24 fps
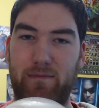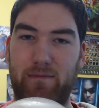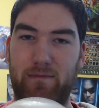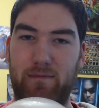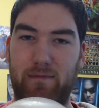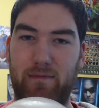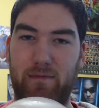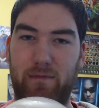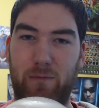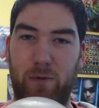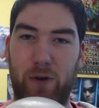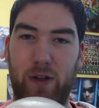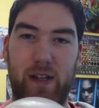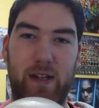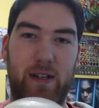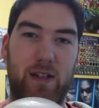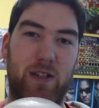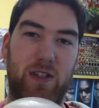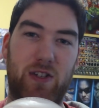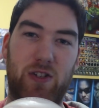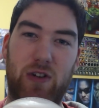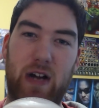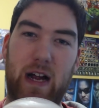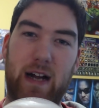really
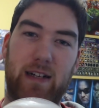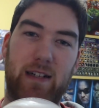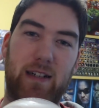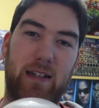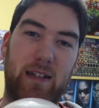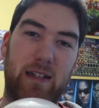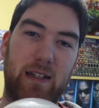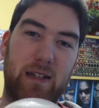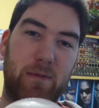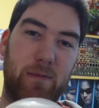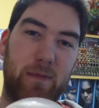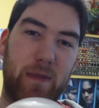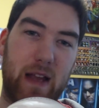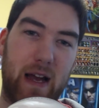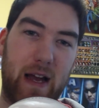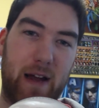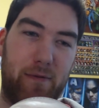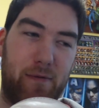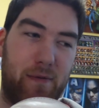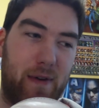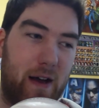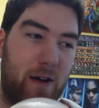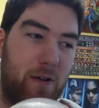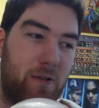distracting, I
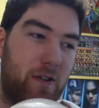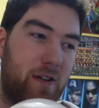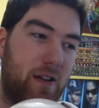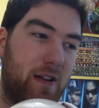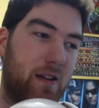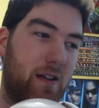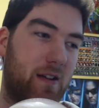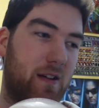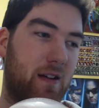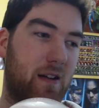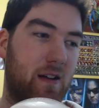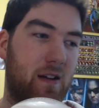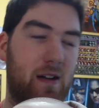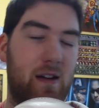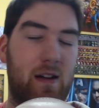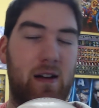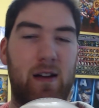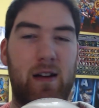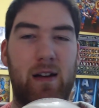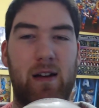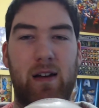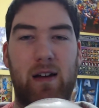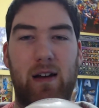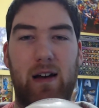found.
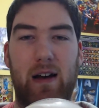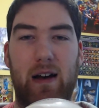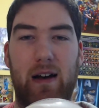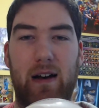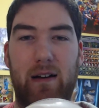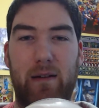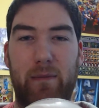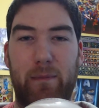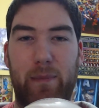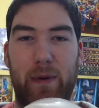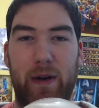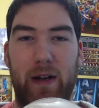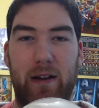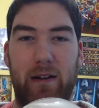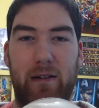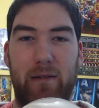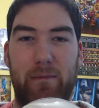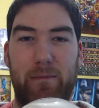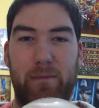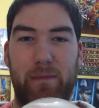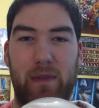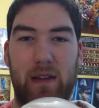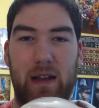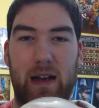But
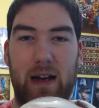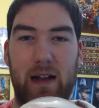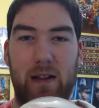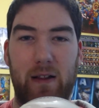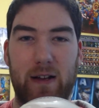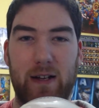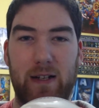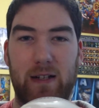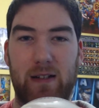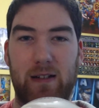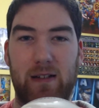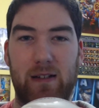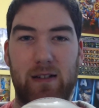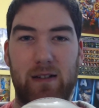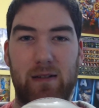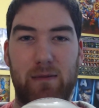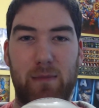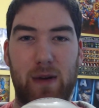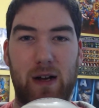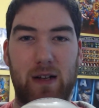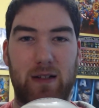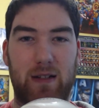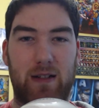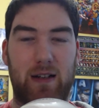I liked
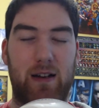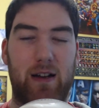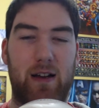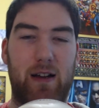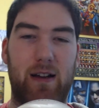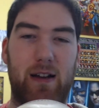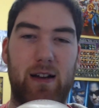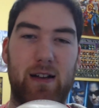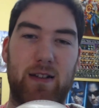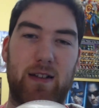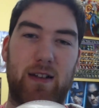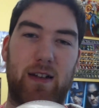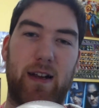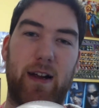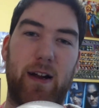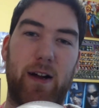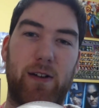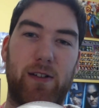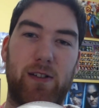Maz Kanata as a character.